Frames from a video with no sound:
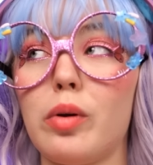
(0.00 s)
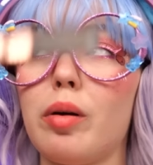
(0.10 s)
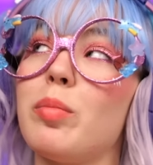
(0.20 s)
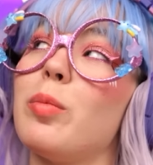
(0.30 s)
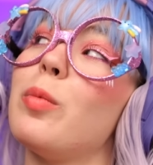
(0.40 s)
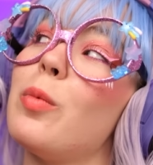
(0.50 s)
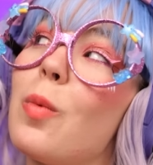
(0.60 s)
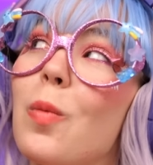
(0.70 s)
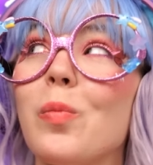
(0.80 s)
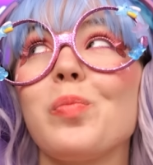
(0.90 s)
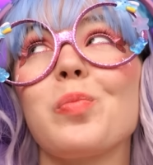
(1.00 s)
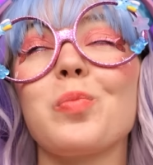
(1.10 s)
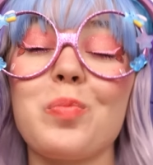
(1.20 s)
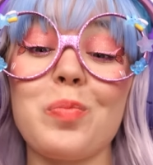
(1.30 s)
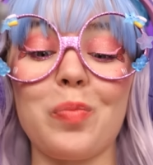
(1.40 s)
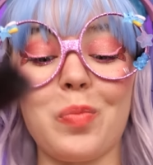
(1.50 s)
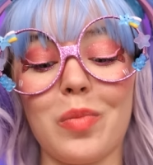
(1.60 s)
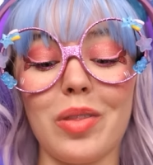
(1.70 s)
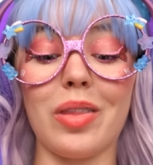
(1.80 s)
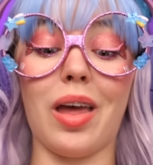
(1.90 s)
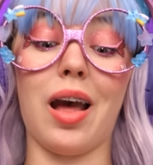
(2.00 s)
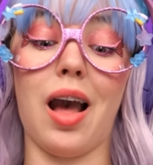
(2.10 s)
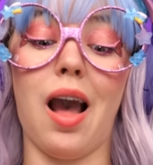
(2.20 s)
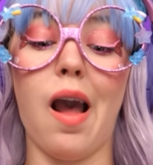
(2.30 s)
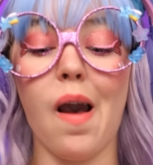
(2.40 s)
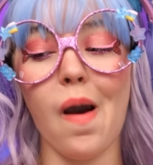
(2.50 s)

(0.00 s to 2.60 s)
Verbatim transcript: Just like a reverse coloring book. You